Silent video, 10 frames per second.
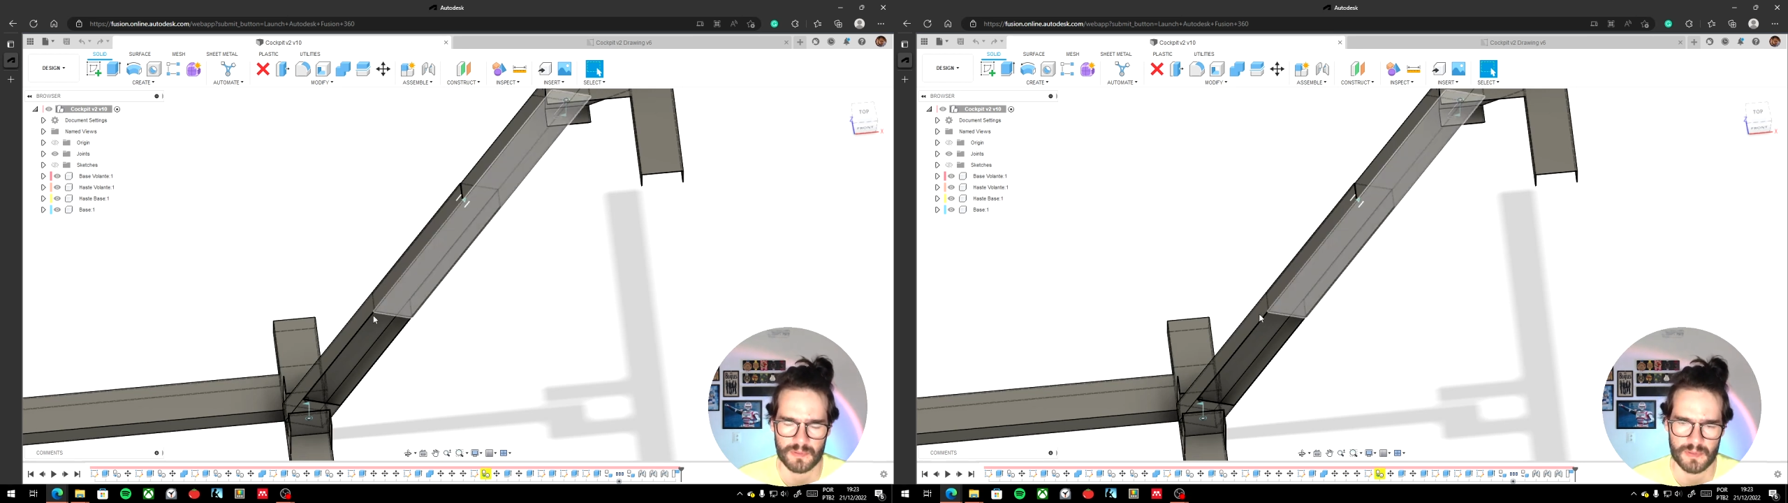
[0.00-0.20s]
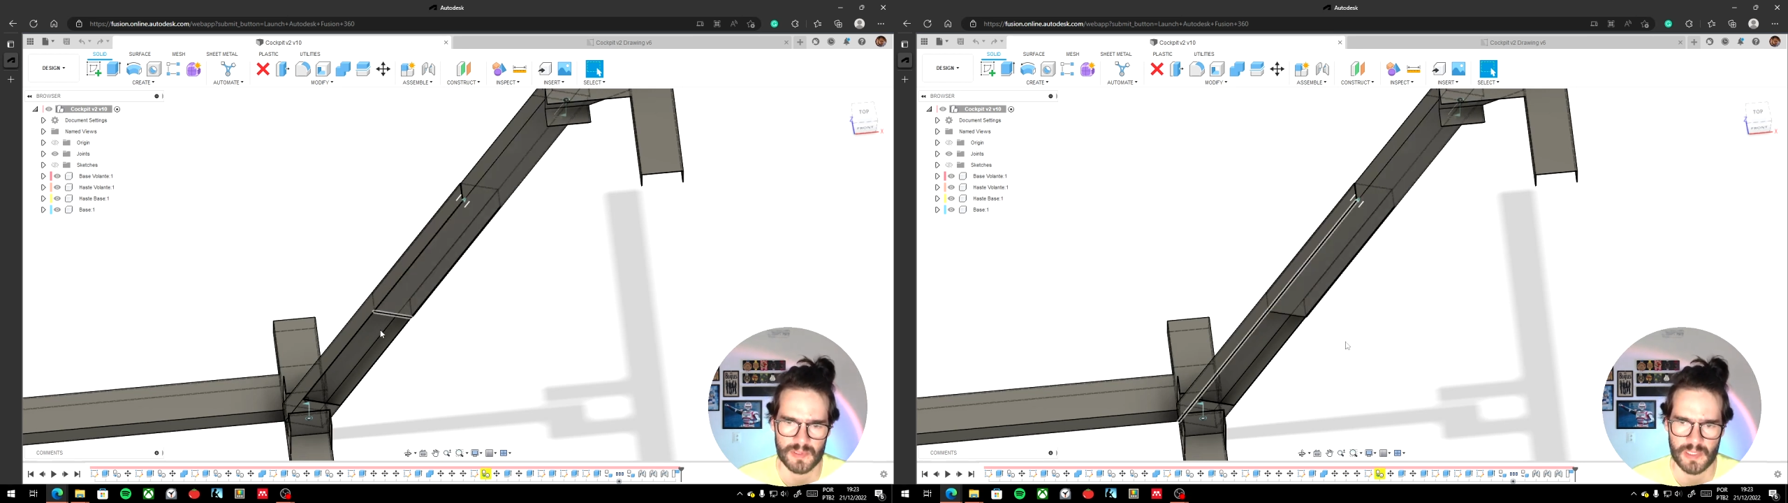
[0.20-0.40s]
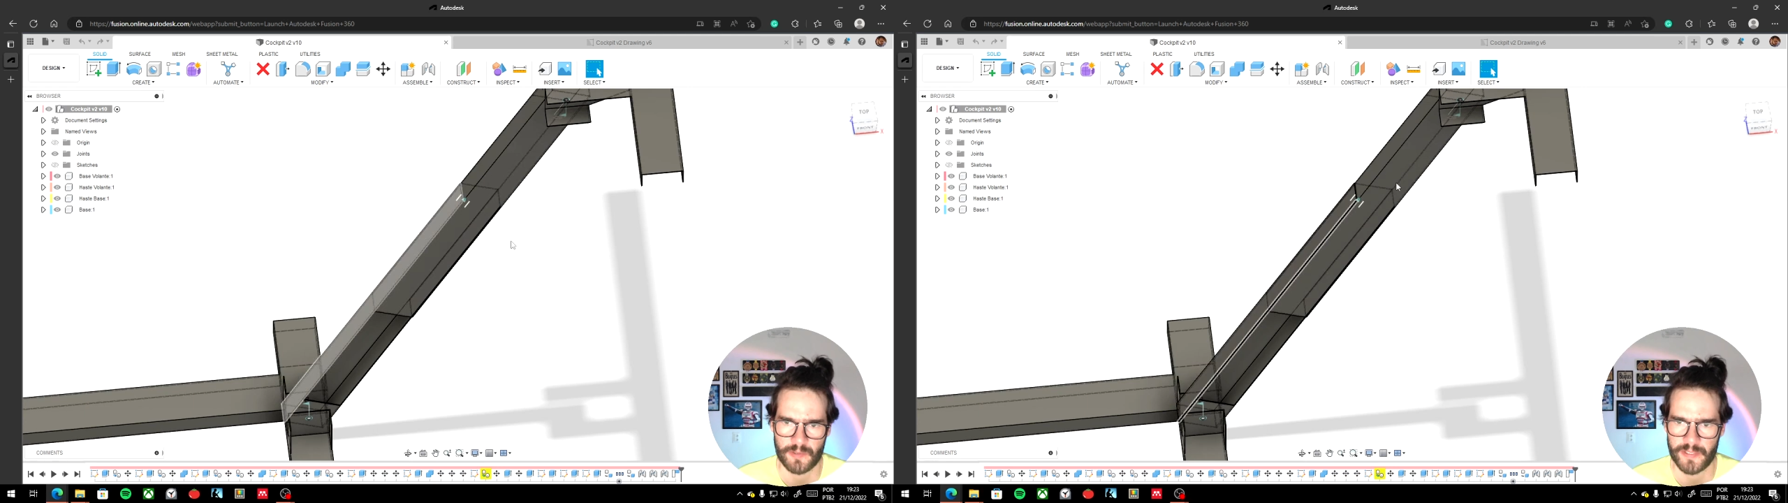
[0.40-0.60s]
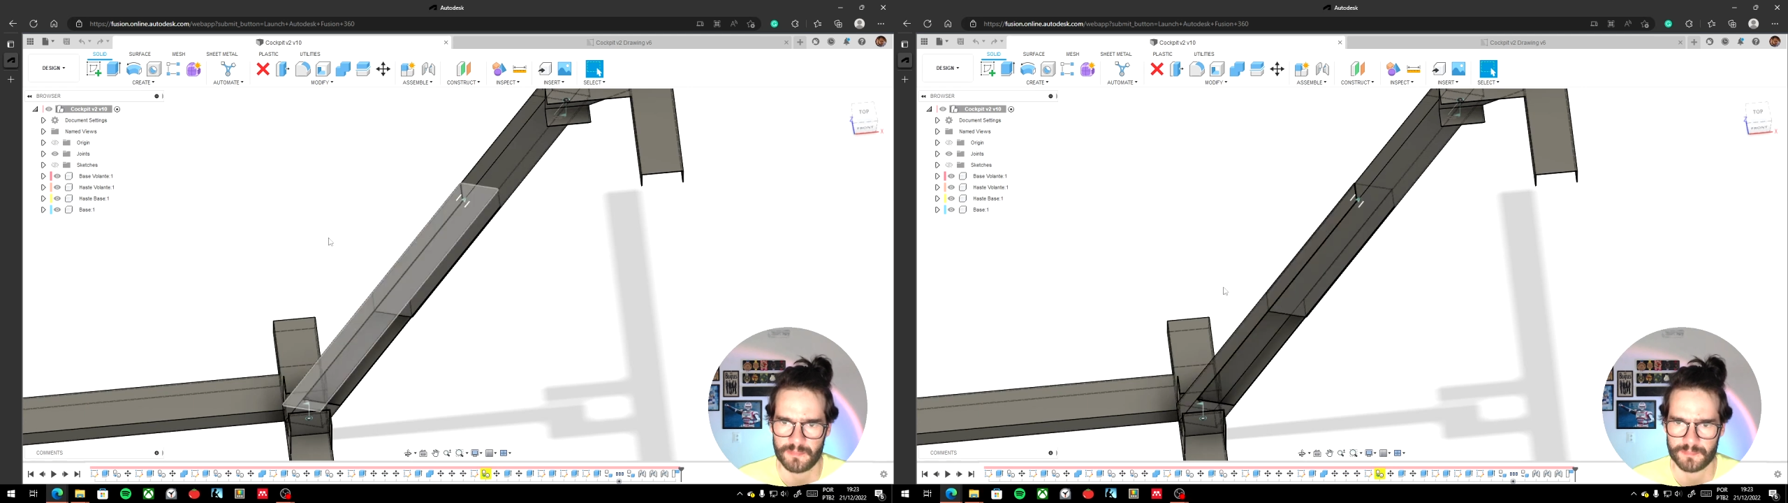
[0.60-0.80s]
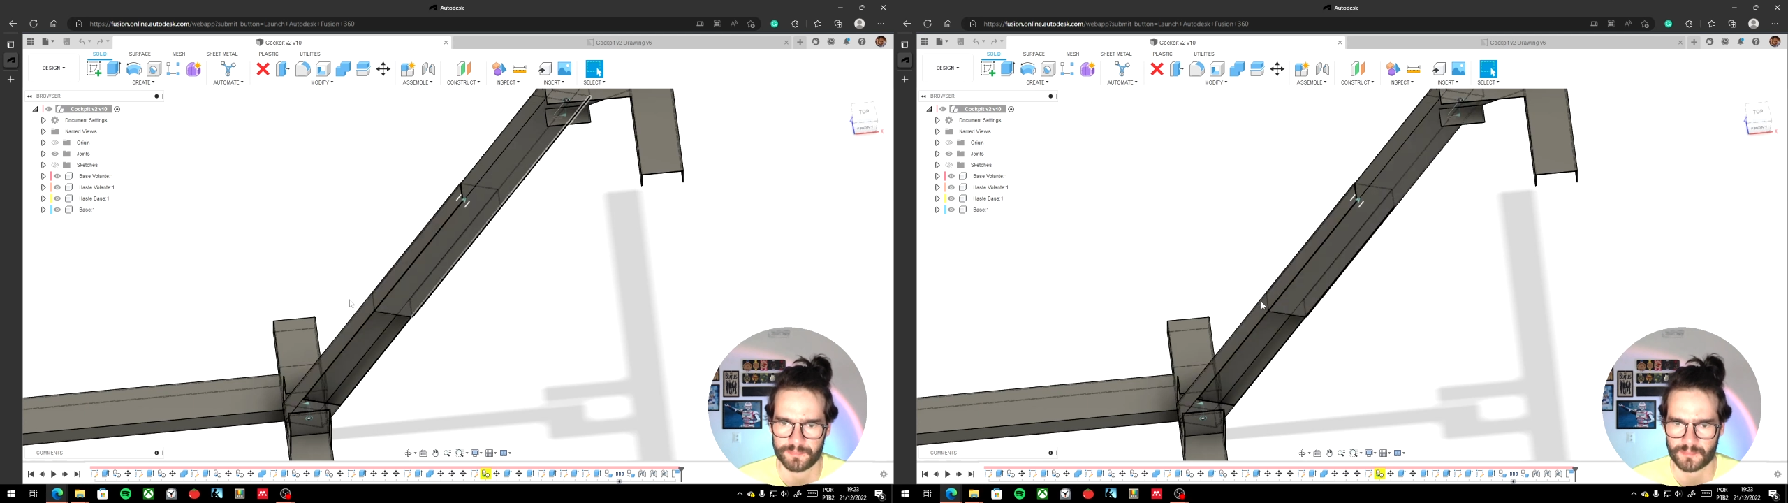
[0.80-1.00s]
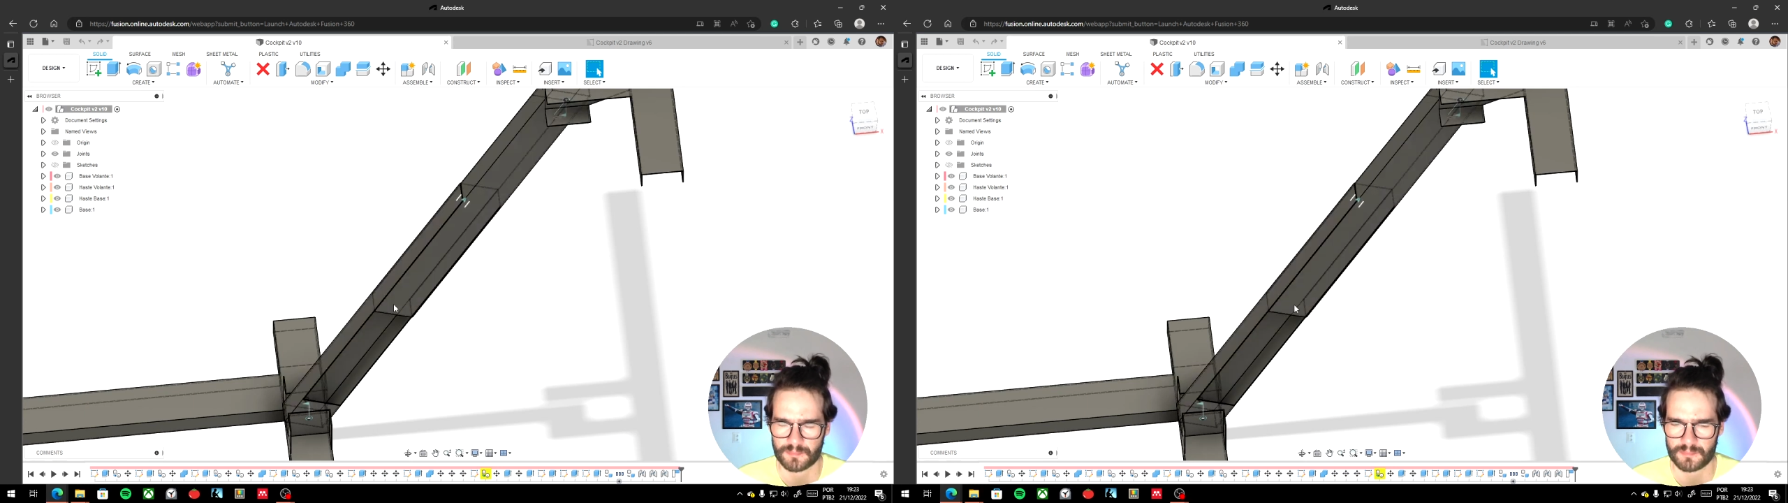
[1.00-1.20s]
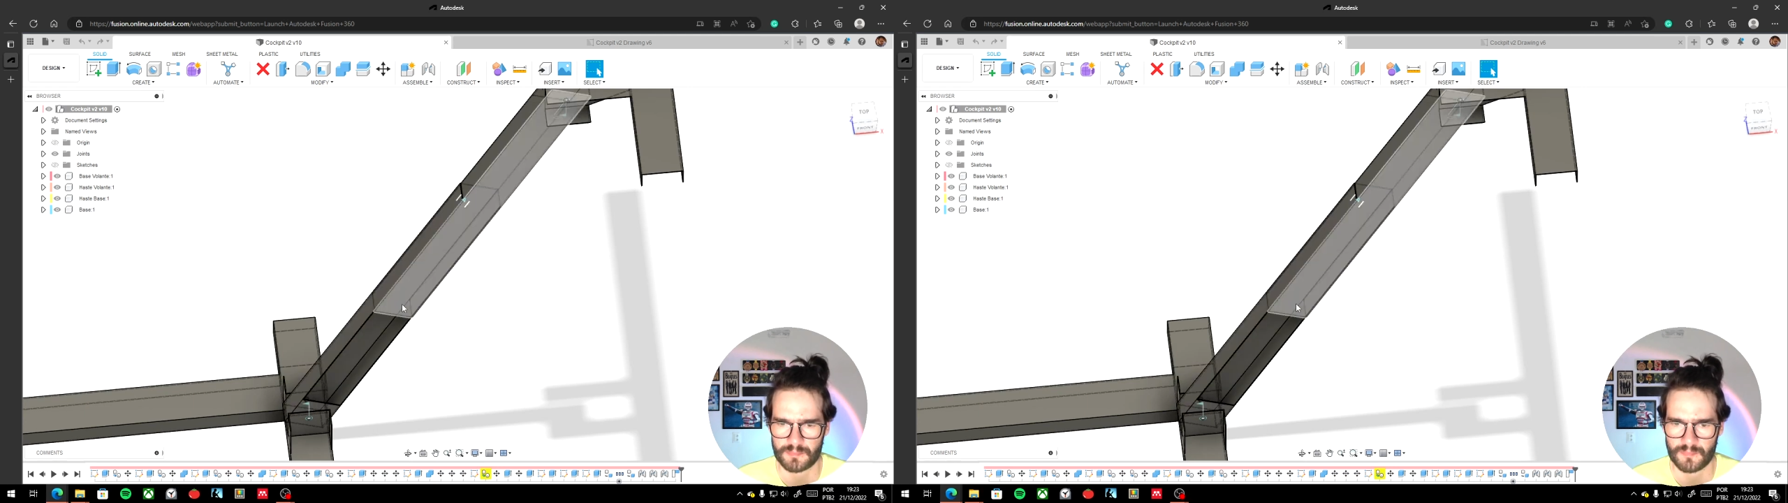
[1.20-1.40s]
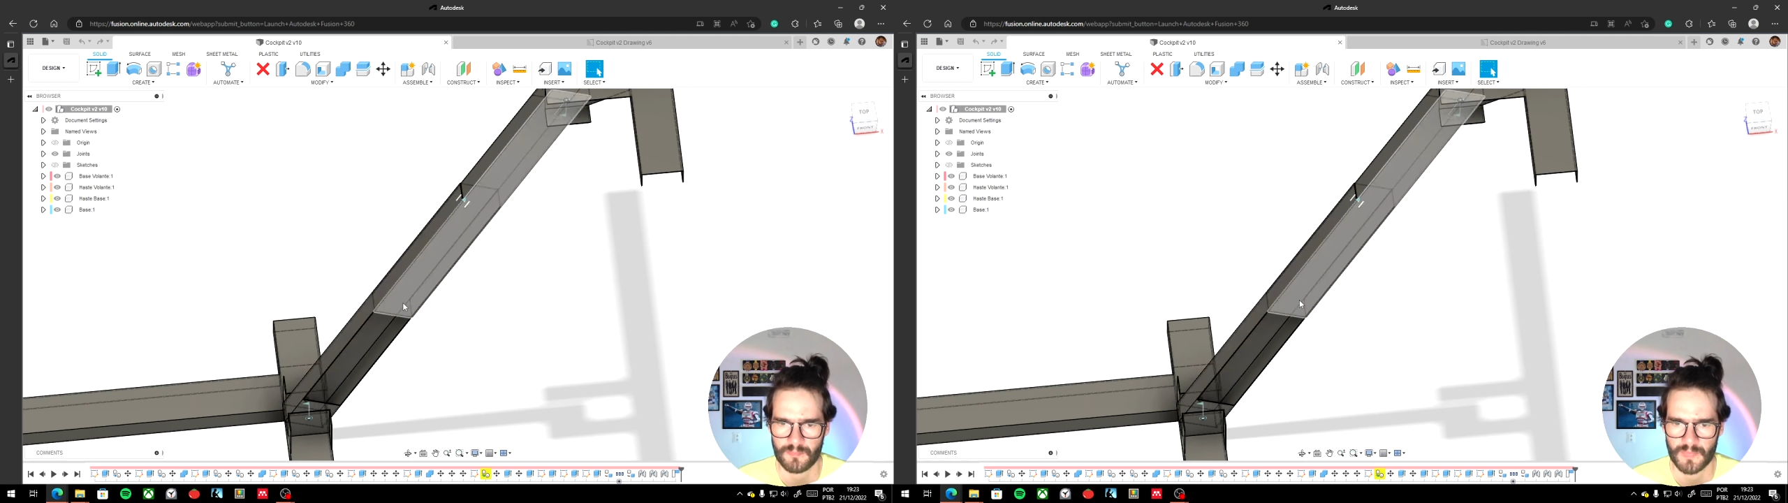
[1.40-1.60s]
this area,
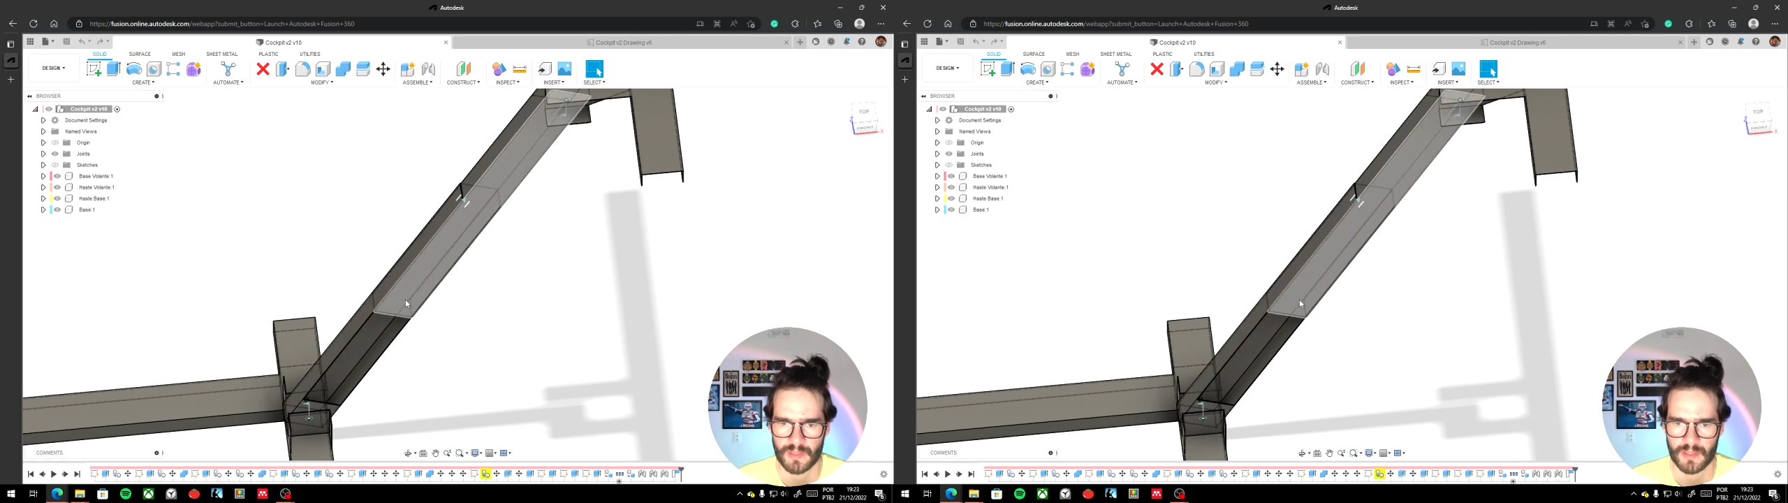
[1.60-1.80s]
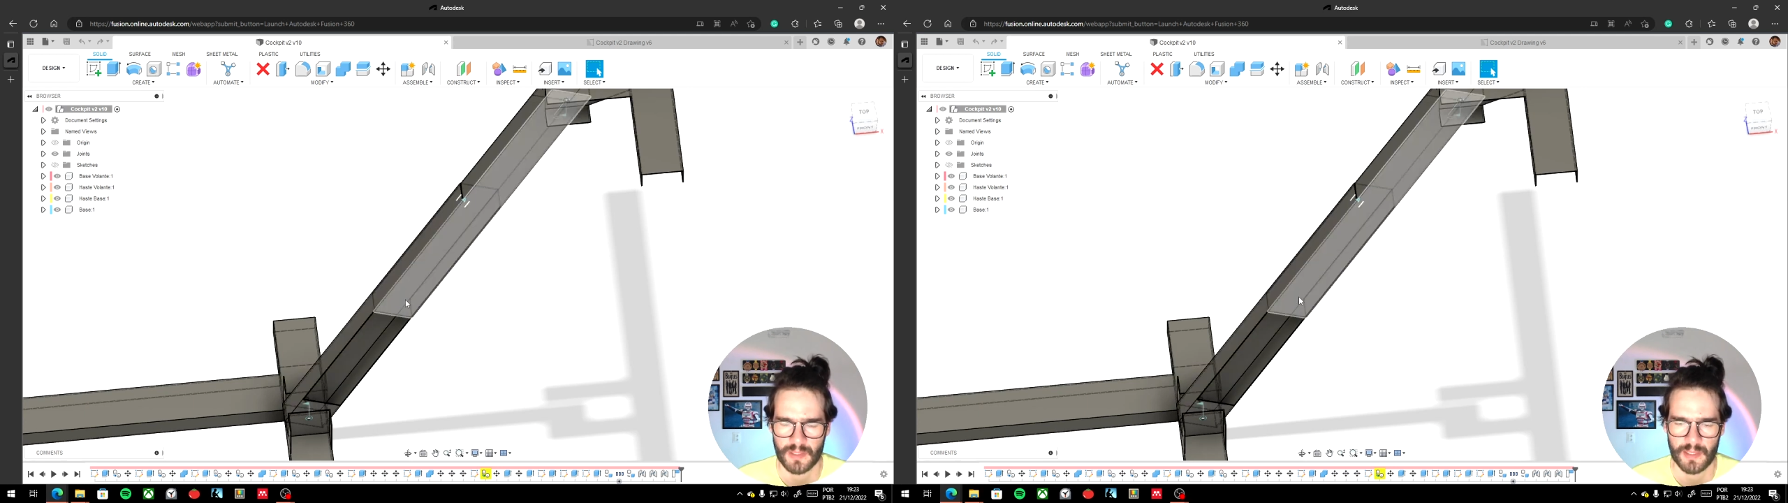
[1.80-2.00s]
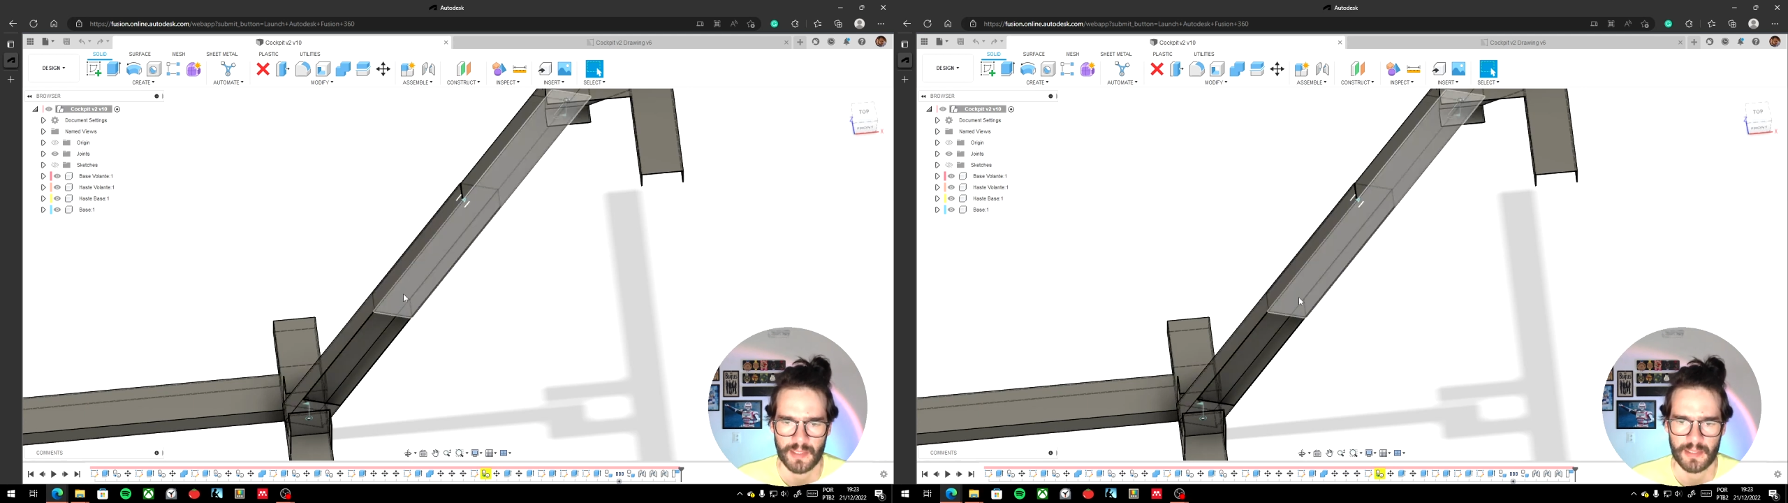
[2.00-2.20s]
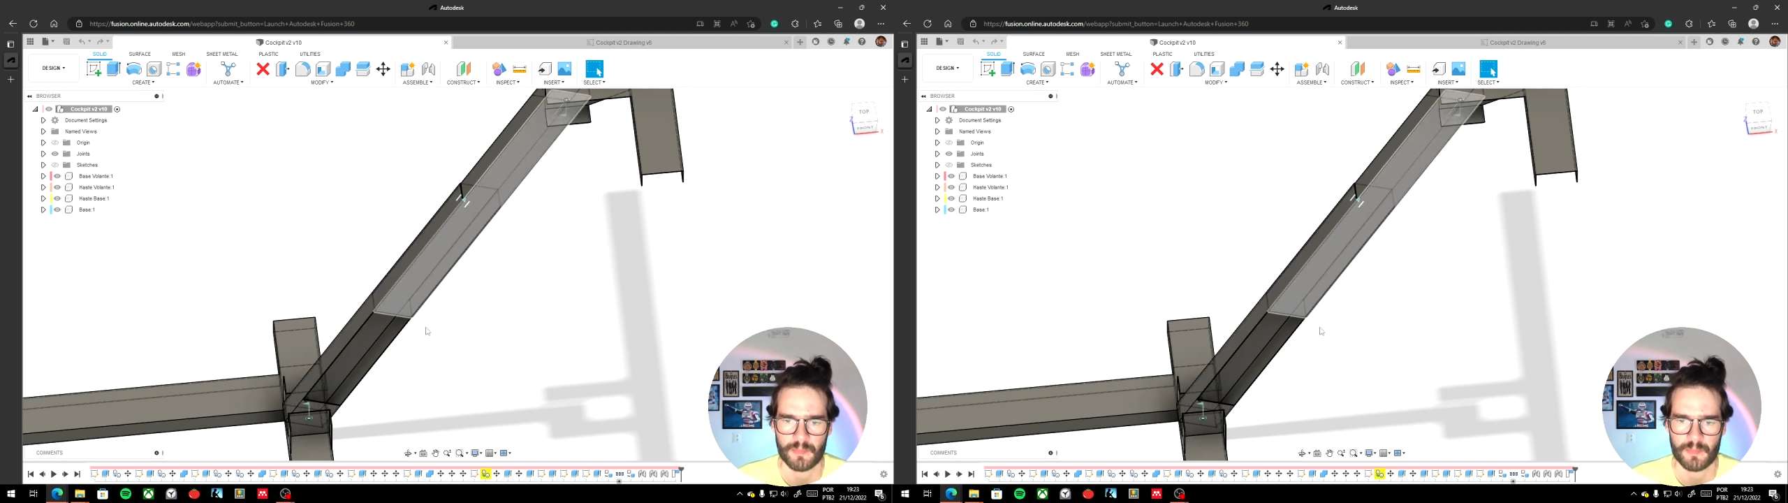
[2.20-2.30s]
and